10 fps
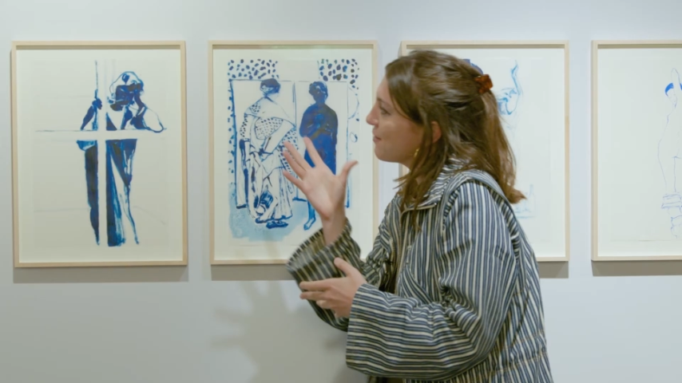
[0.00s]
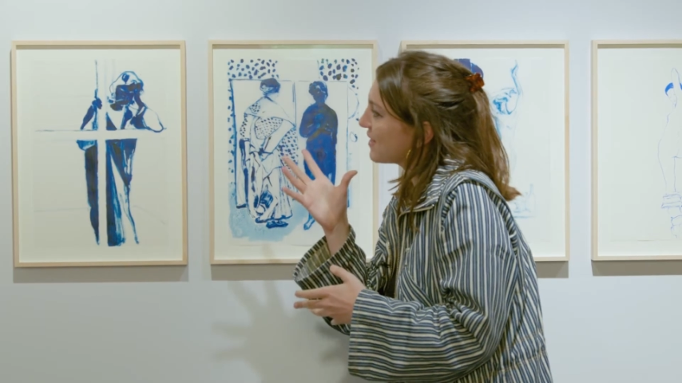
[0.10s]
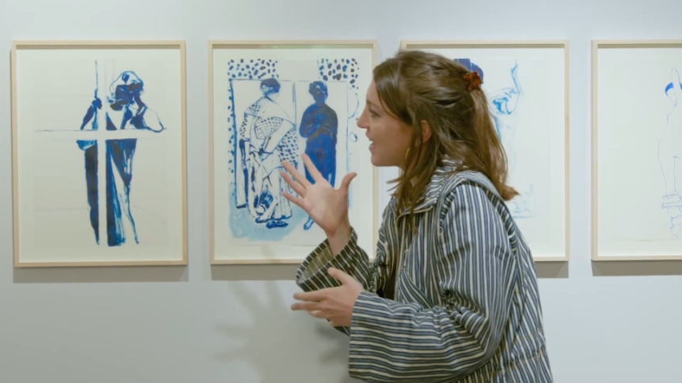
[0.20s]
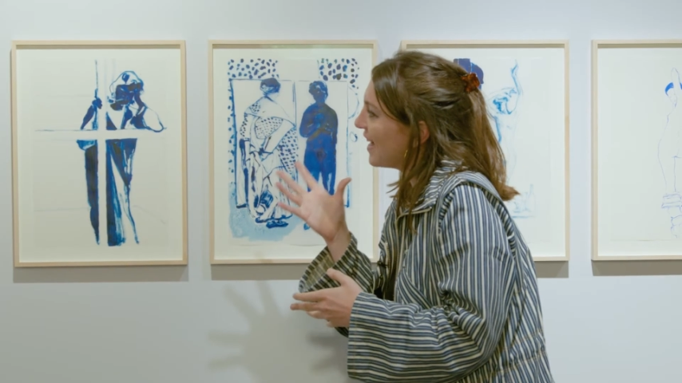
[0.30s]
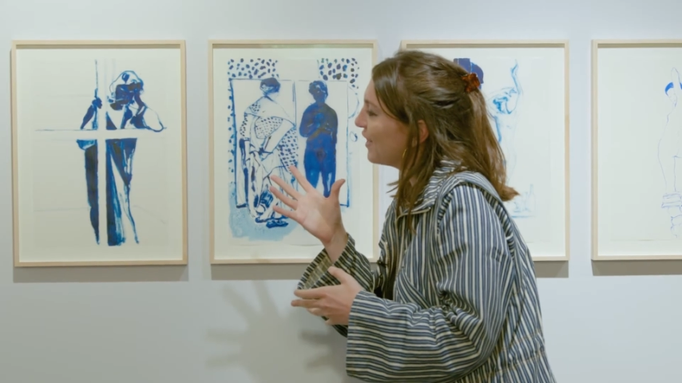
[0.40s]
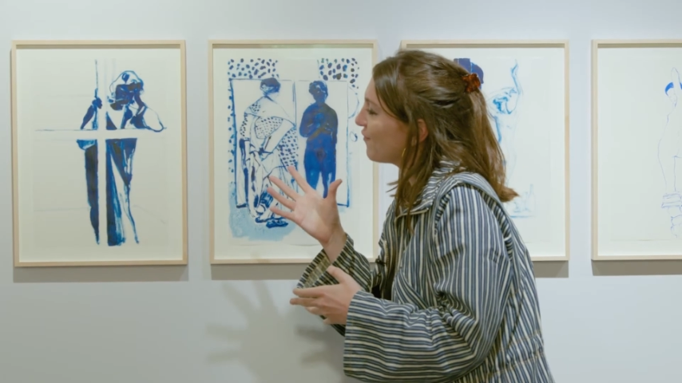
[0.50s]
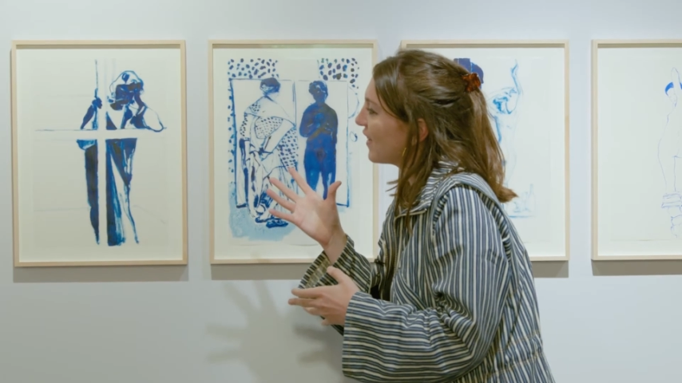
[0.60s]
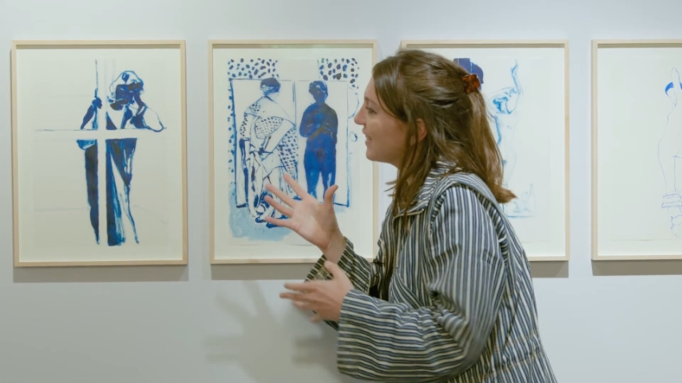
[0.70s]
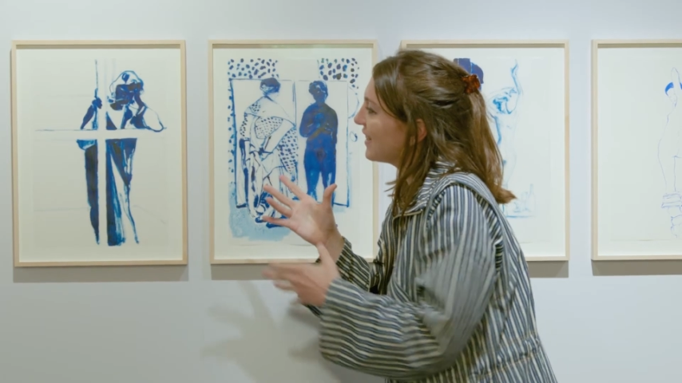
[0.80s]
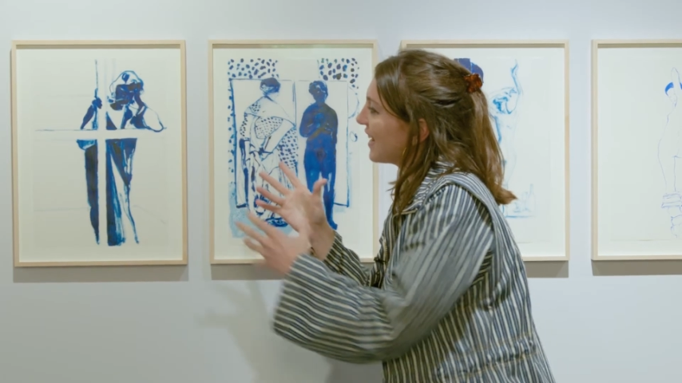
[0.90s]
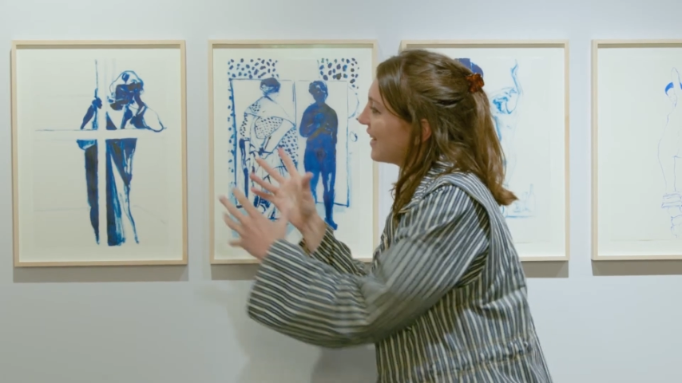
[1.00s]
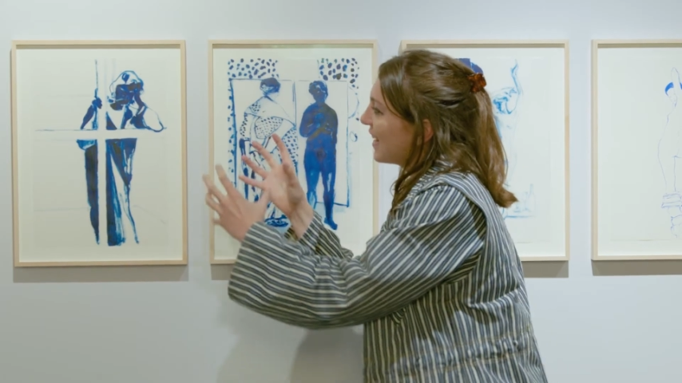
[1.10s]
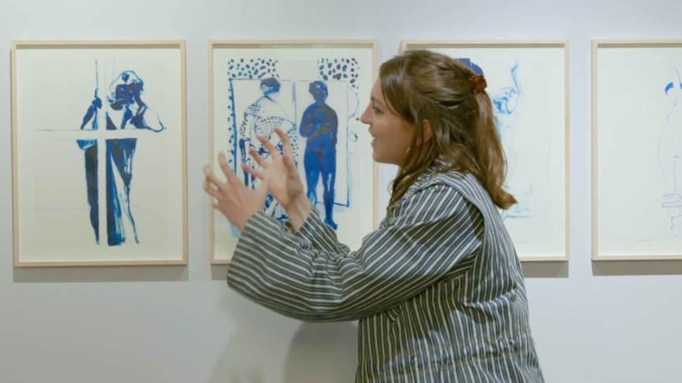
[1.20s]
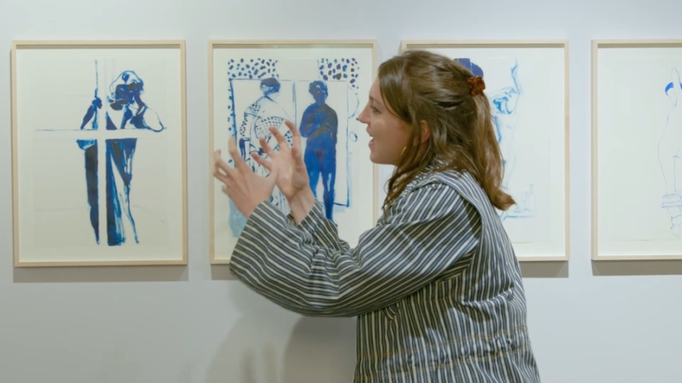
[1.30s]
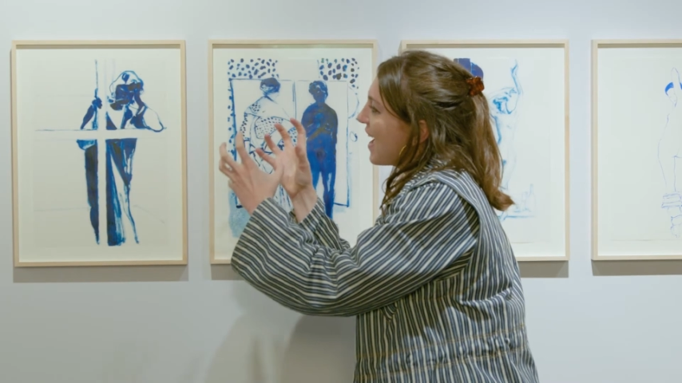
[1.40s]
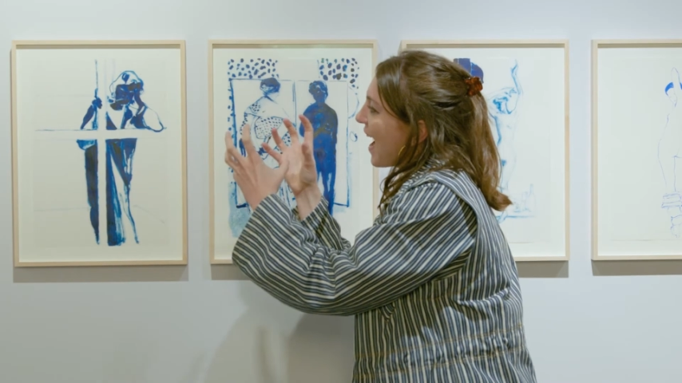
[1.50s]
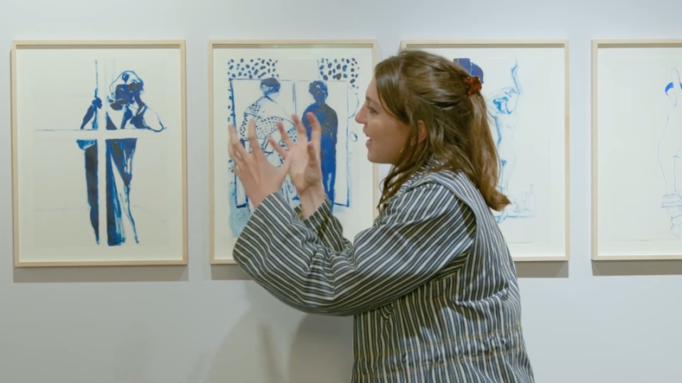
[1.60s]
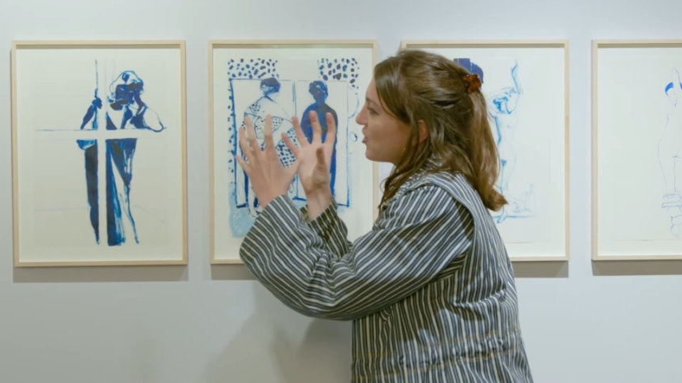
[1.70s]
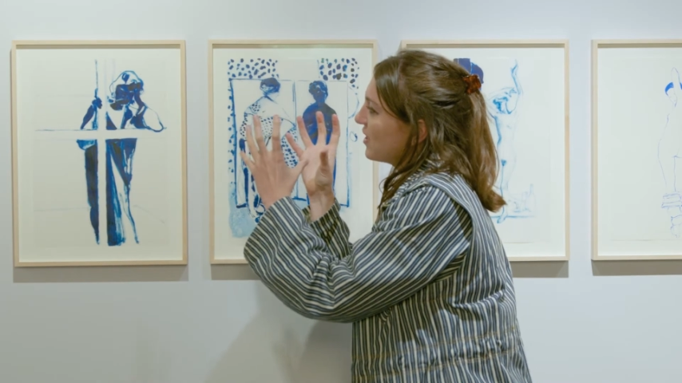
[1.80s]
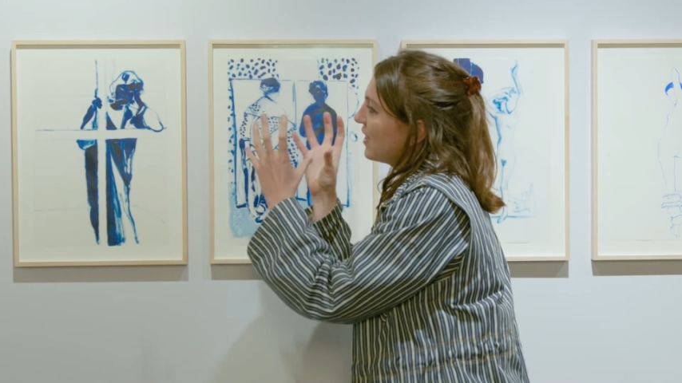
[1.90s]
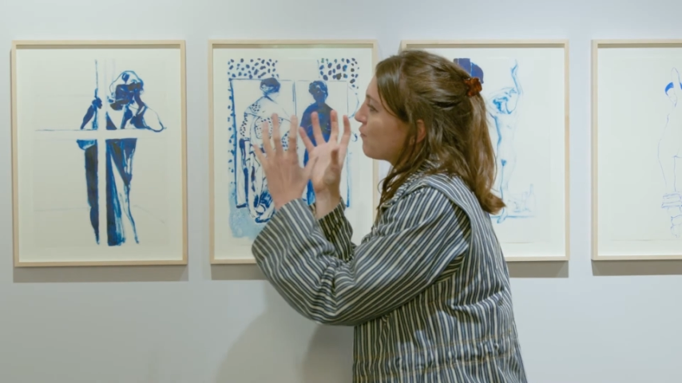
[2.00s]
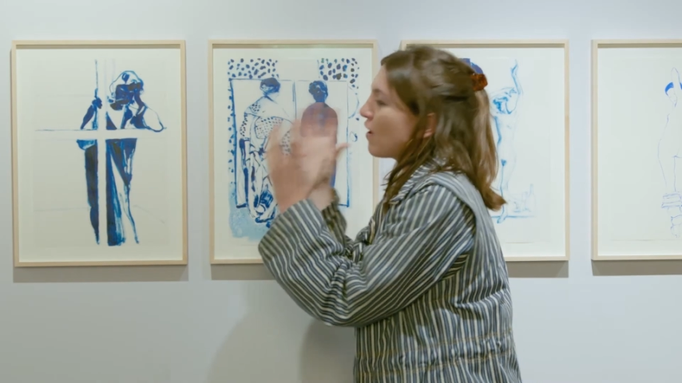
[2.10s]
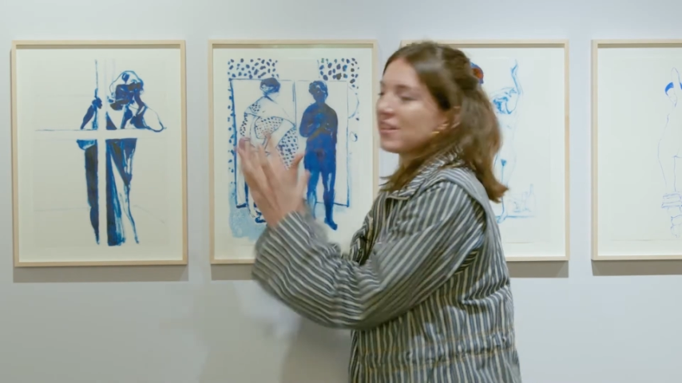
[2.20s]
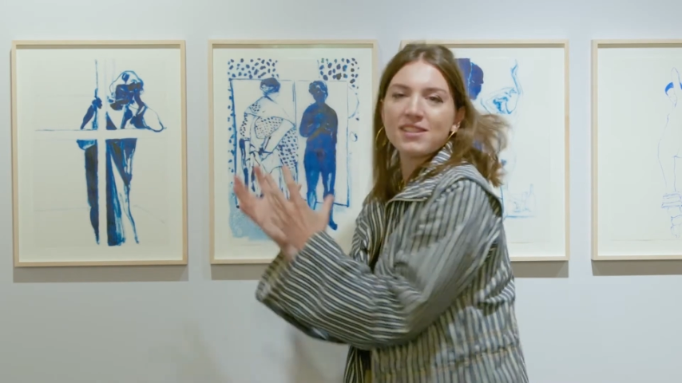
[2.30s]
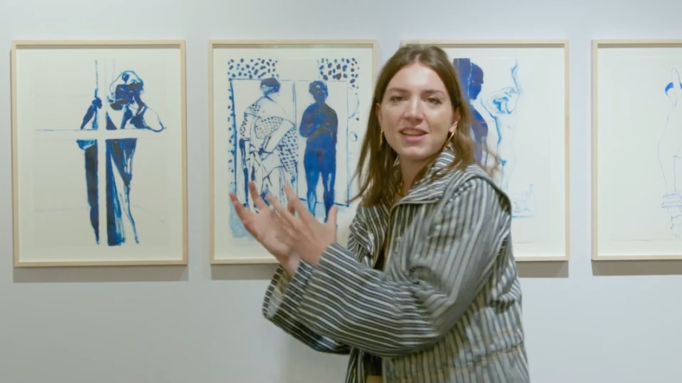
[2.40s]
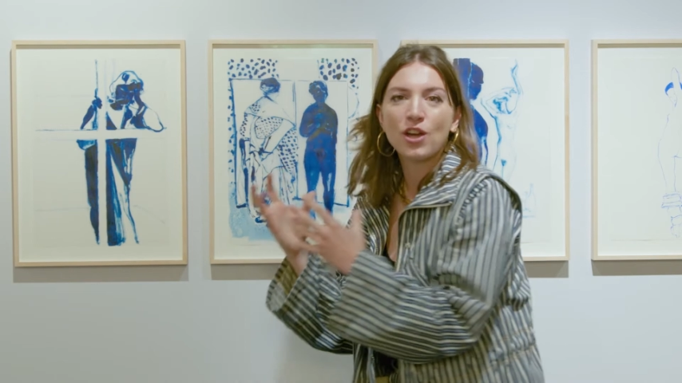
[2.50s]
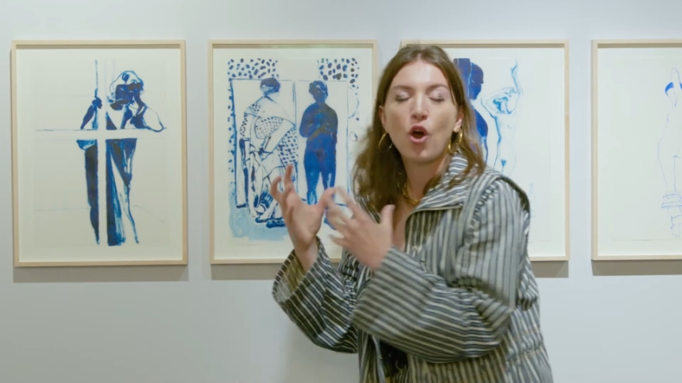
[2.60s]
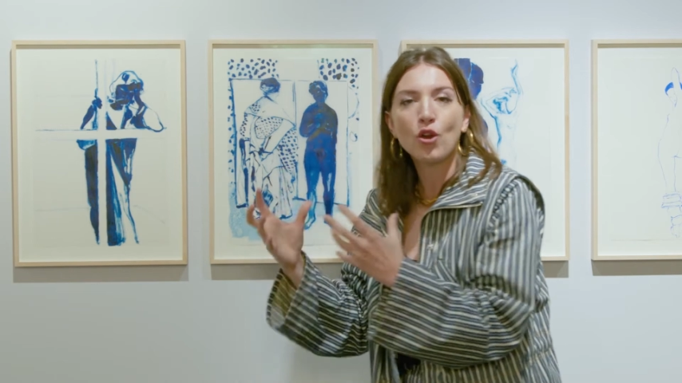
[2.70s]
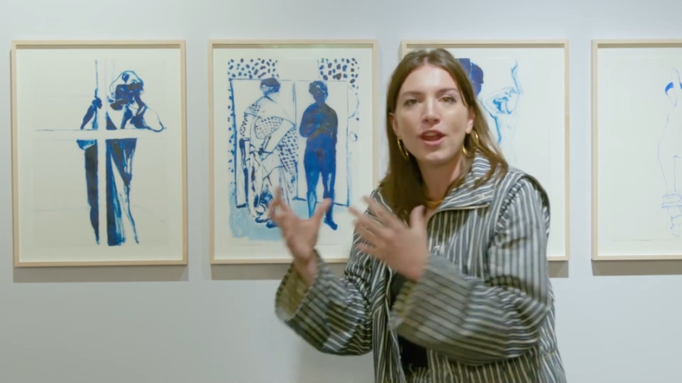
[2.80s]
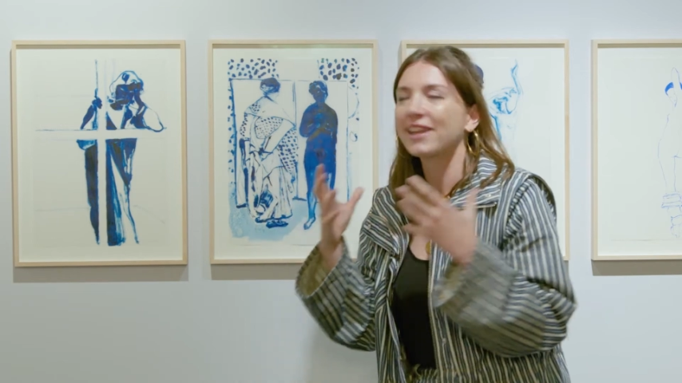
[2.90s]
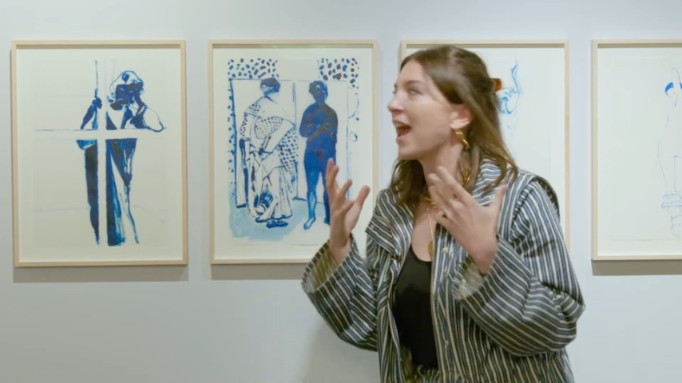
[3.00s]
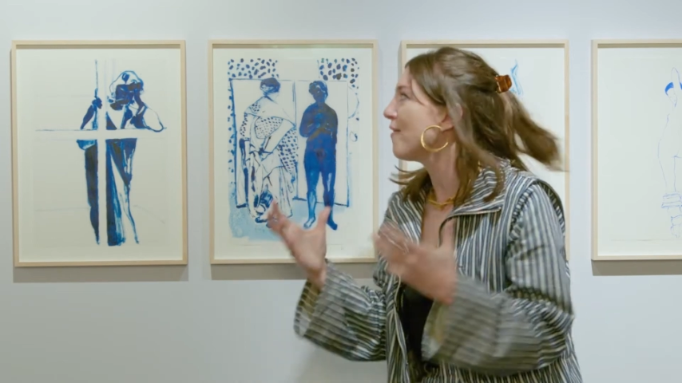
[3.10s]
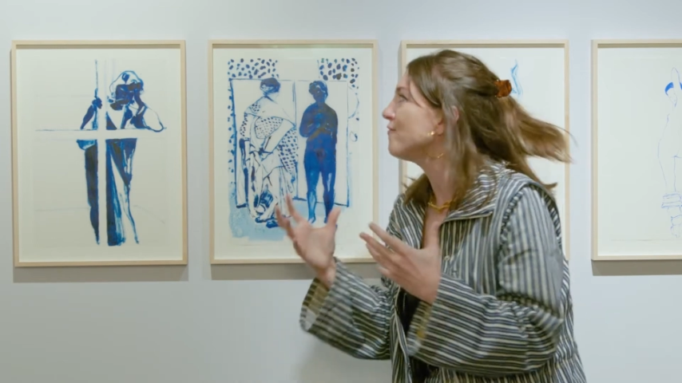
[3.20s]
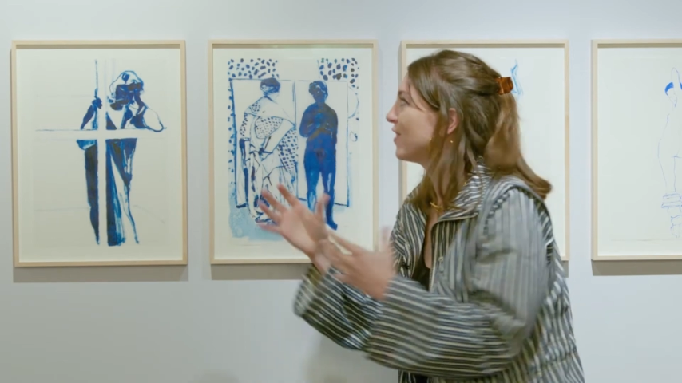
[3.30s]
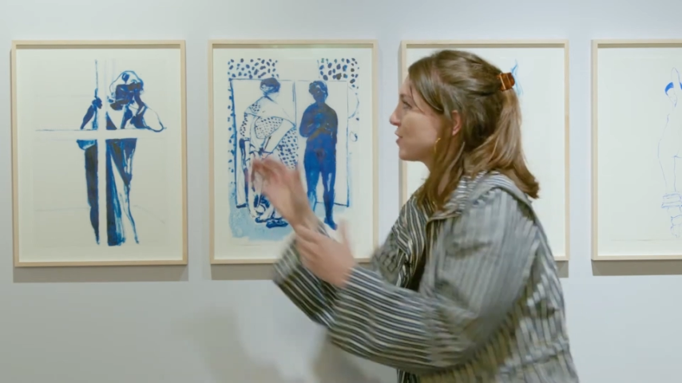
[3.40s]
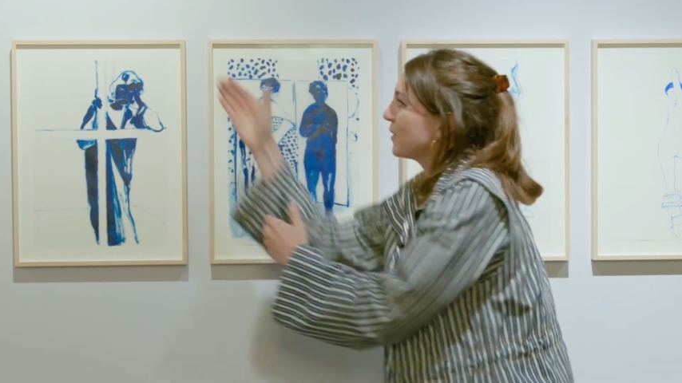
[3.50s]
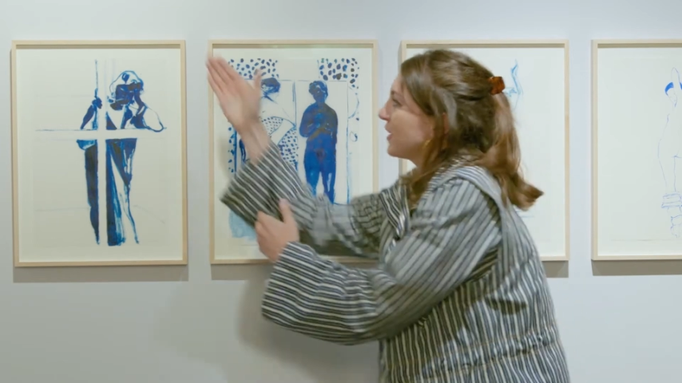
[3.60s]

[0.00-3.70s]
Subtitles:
is Helen Frankenthaler actually resting on a canvas. We